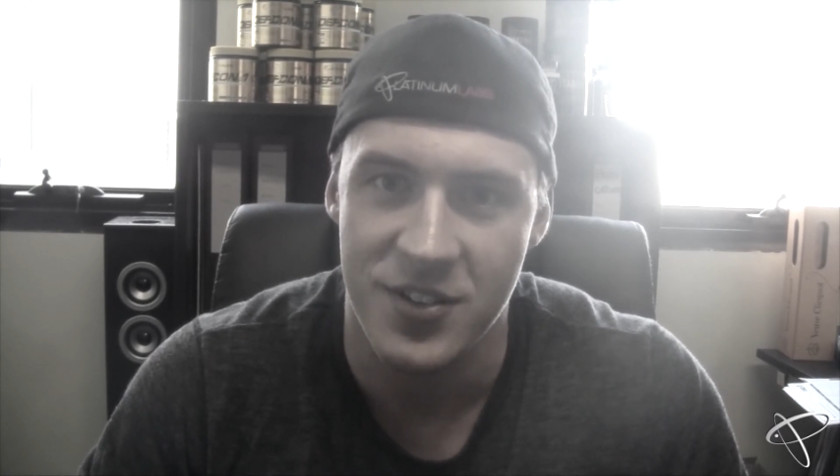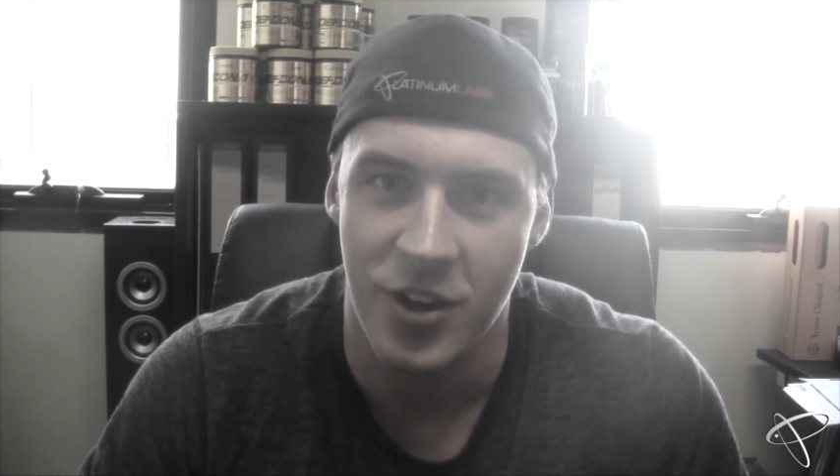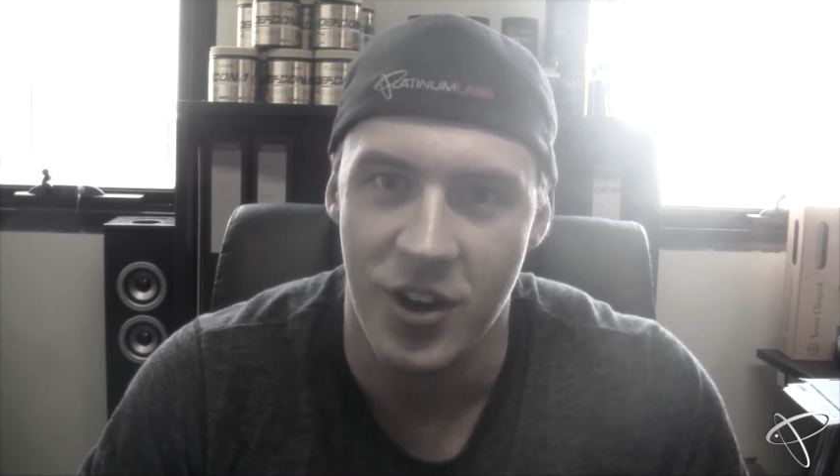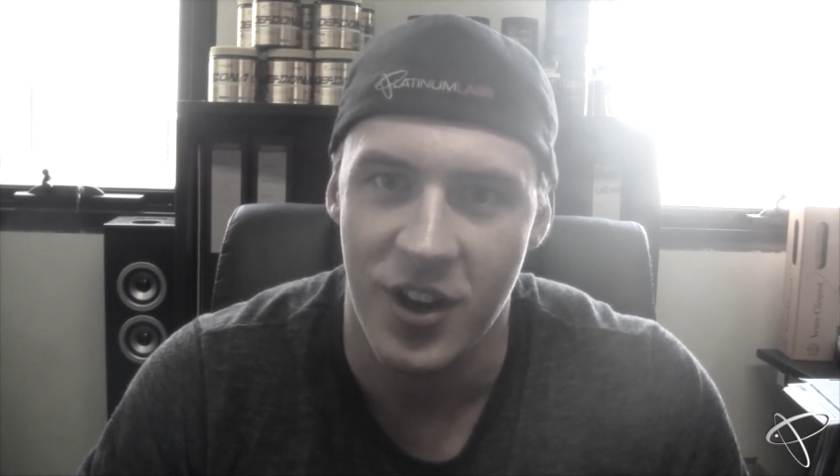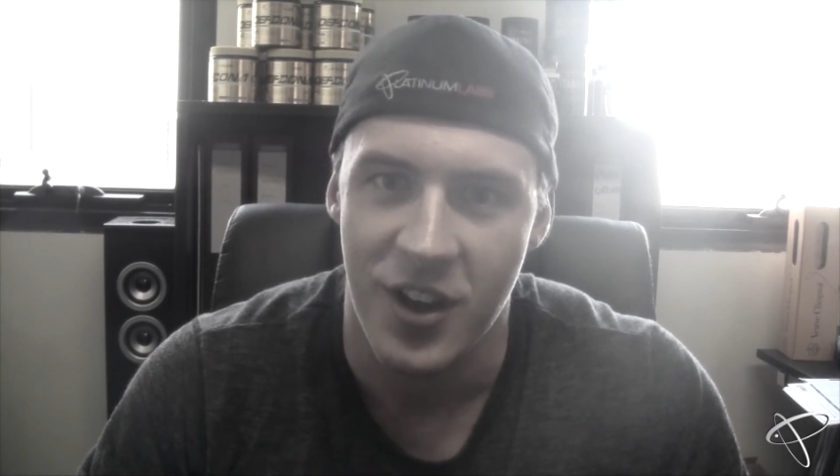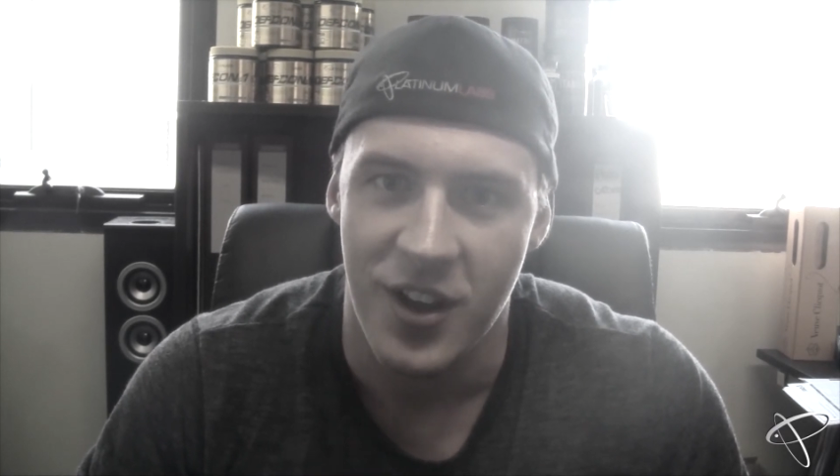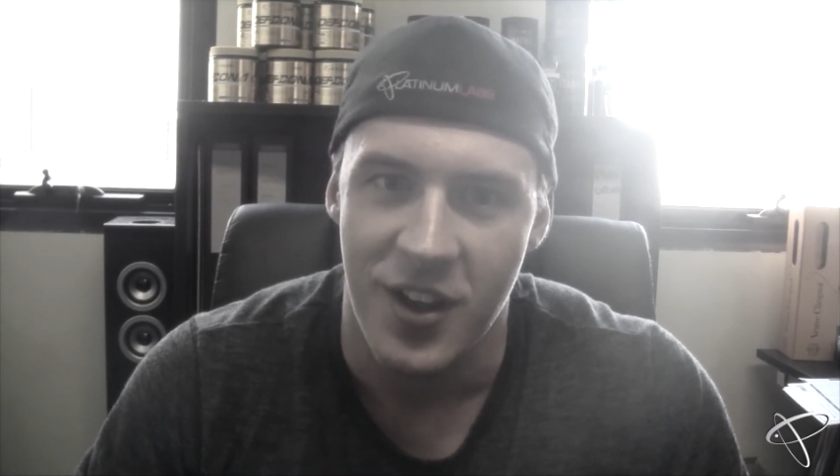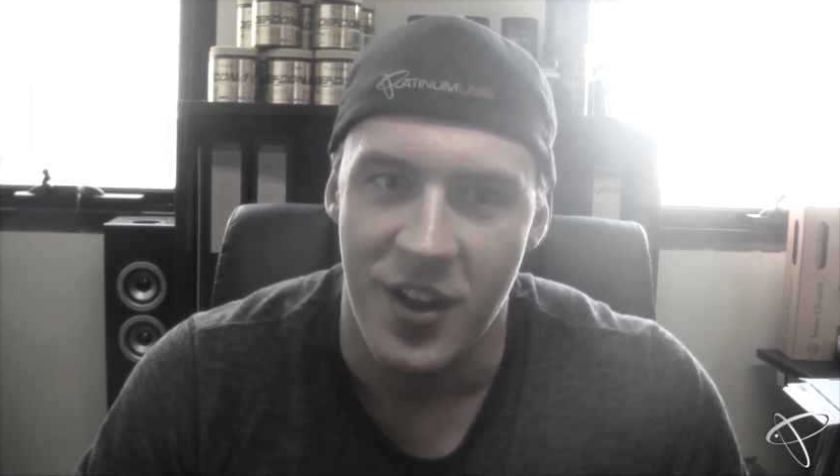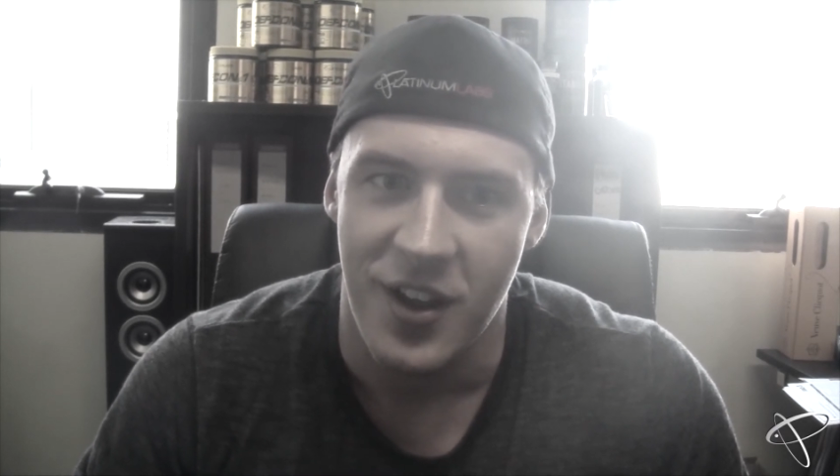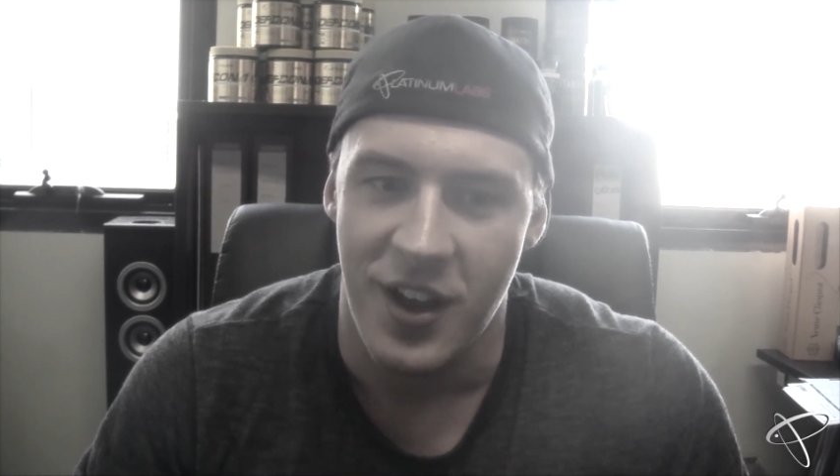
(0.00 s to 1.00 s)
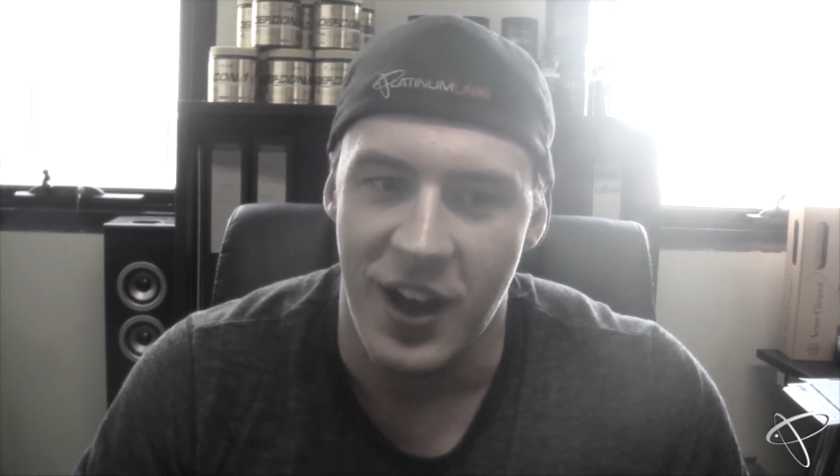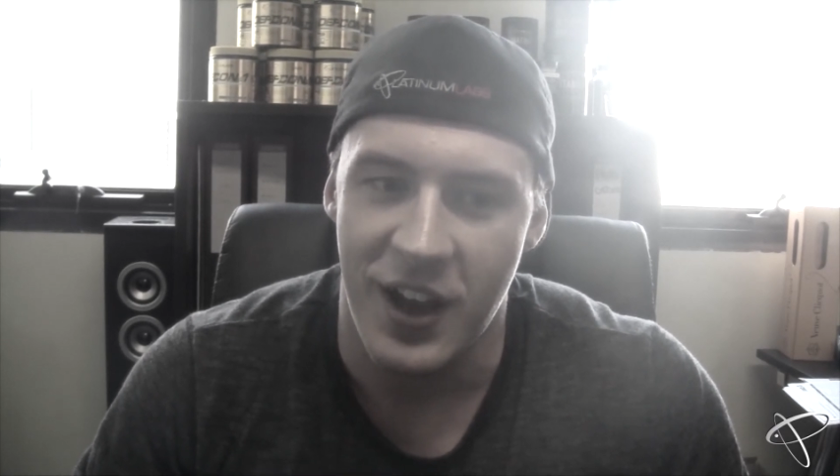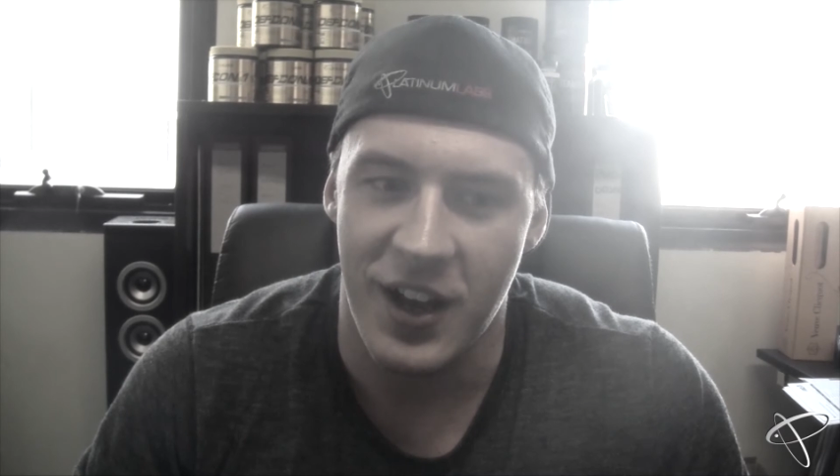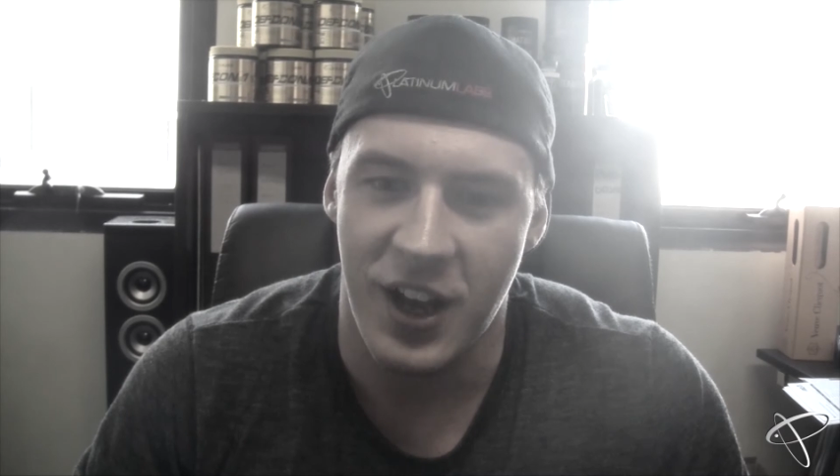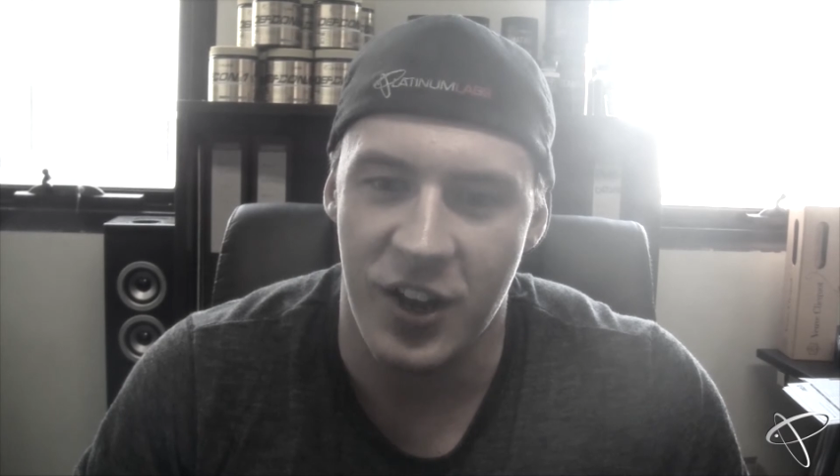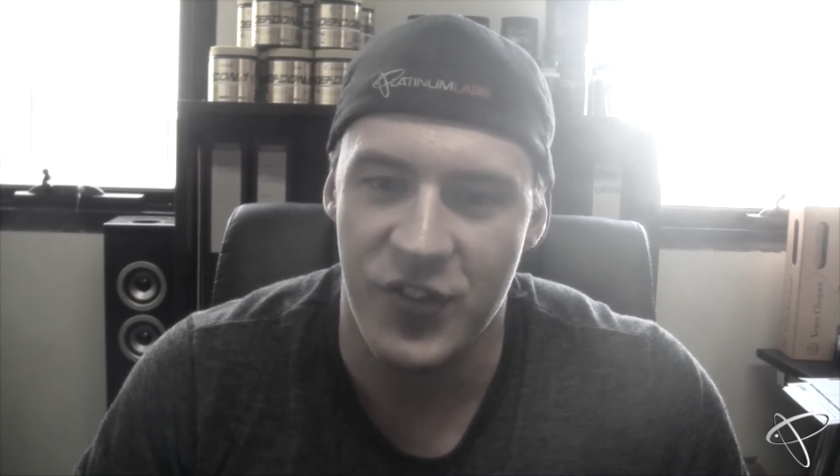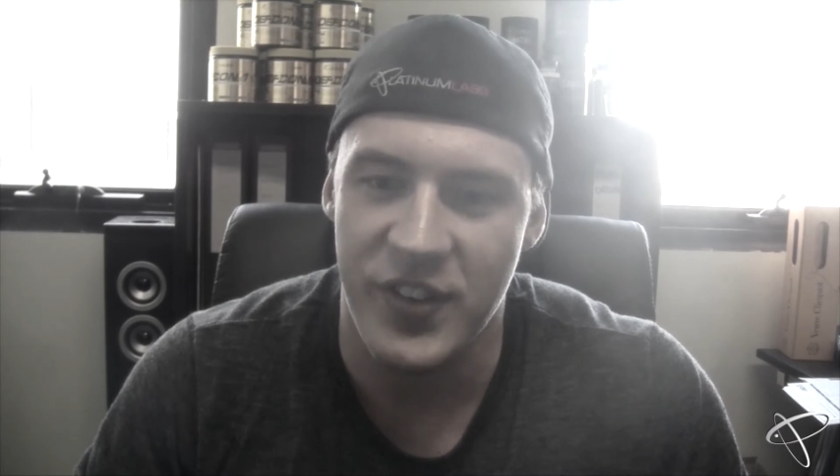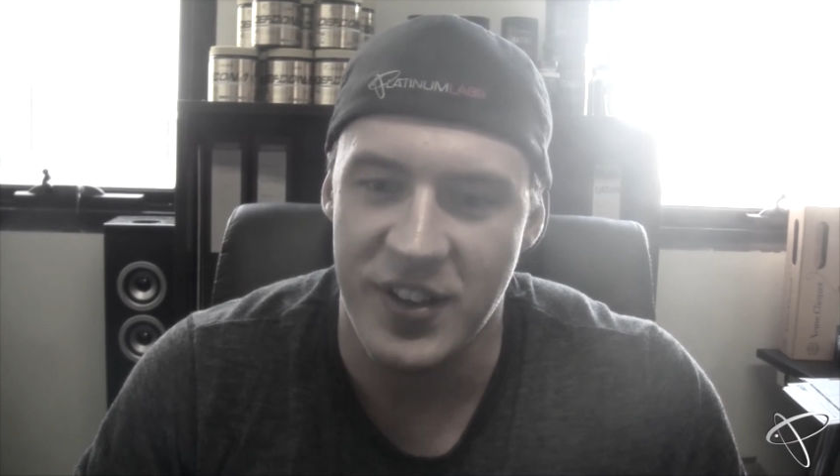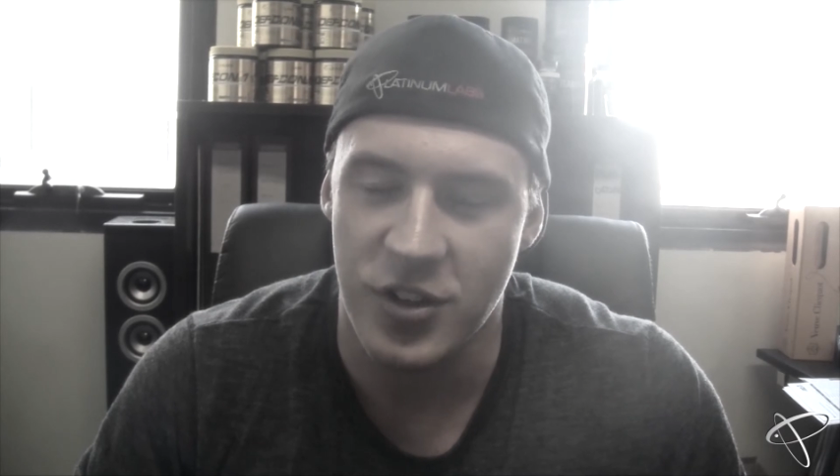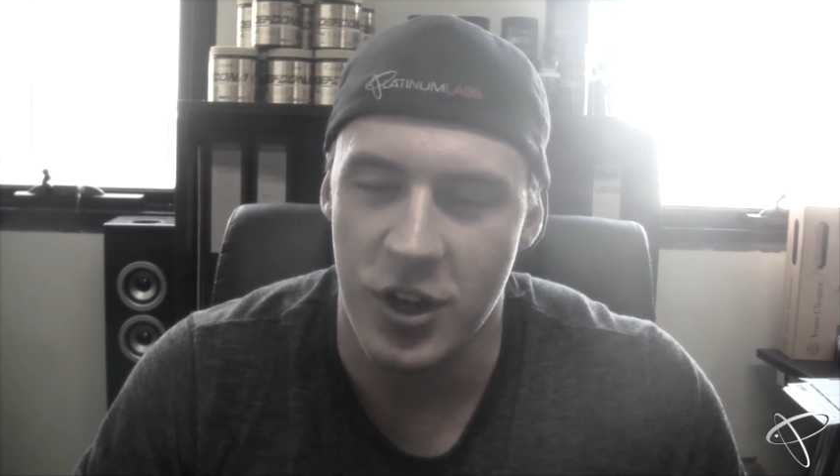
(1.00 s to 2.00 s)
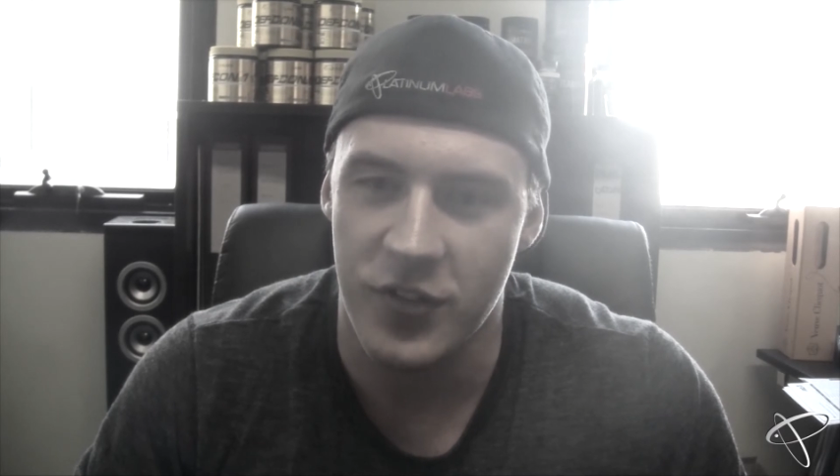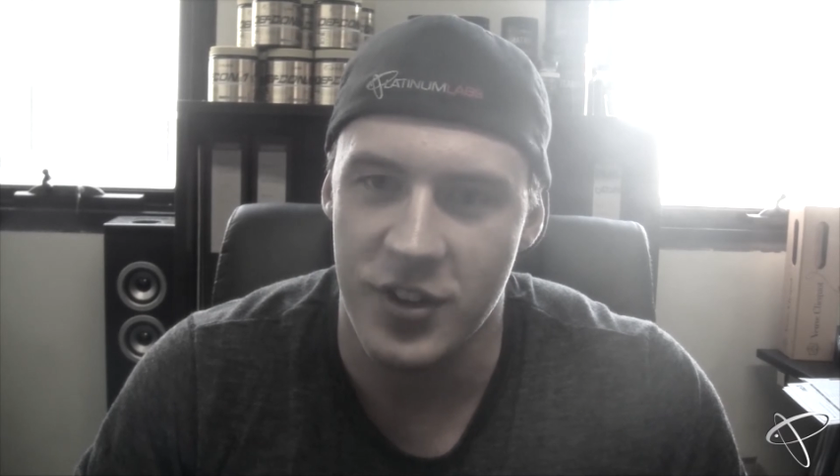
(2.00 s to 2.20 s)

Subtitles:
So I think that's kind of